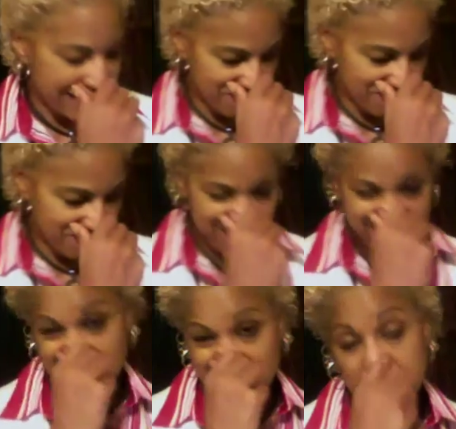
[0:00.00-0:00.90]
Now, I
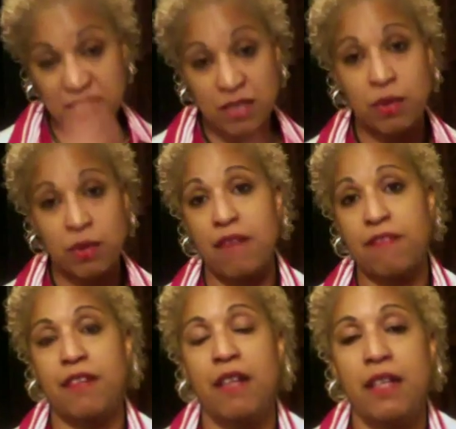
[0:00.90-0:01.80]
bring this one up because we
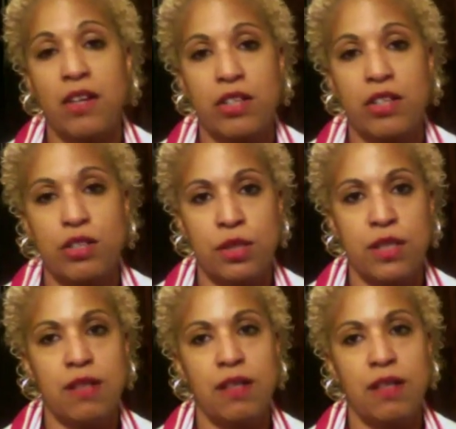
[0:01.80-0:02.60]
have in our country,